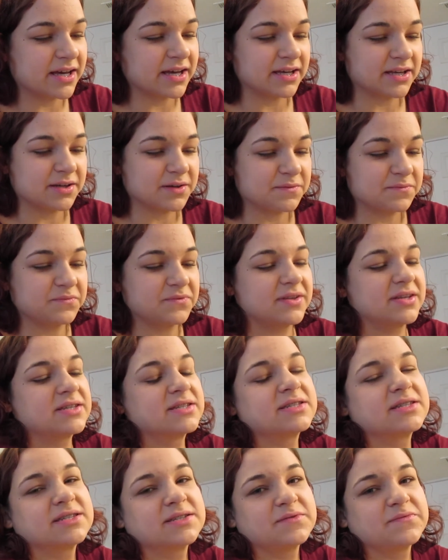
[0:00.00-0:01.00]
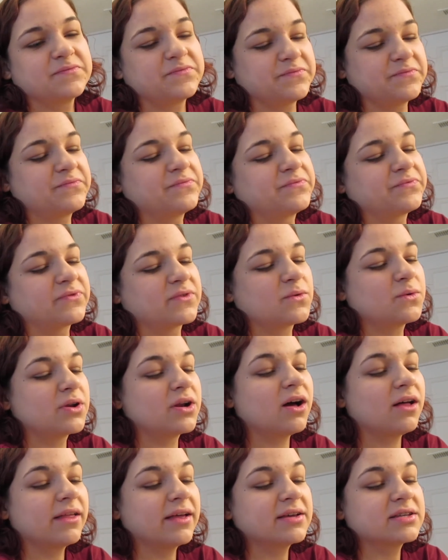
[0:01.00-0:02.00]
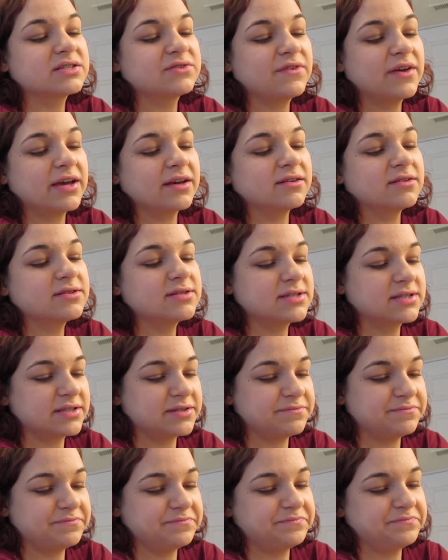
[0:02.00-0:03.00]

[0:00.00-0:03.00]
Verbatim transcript: Um, yes, when all else fails,